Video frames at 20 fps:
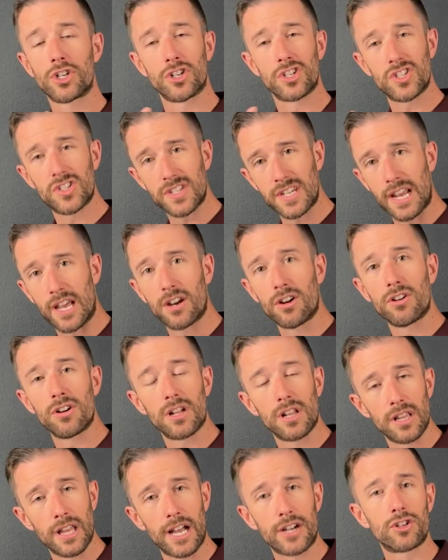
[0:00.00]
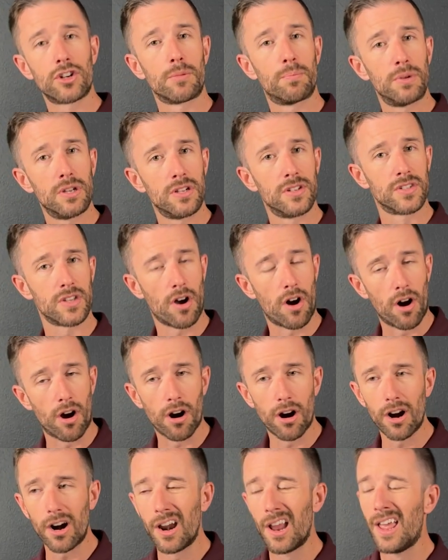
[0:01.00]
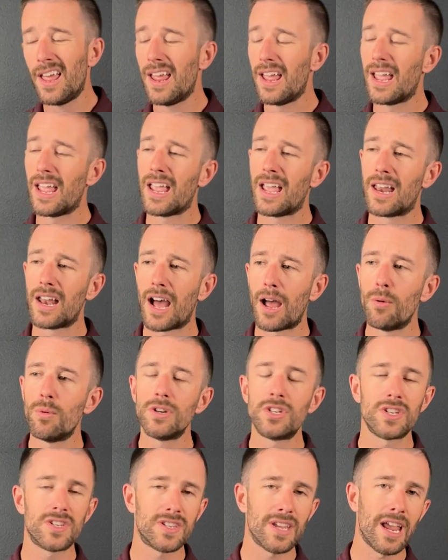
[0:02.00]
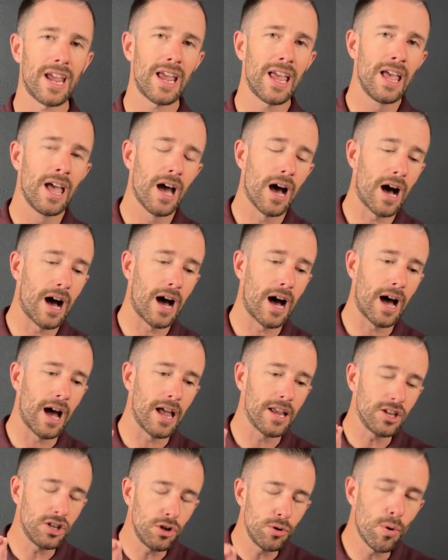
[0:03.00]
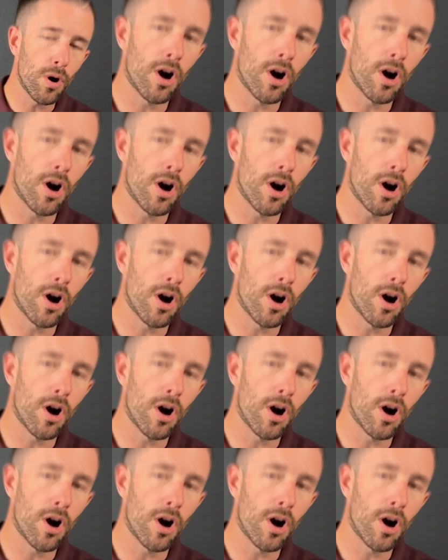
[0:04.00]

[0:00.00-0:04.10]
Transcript: your standard electric bills are. And I would just say you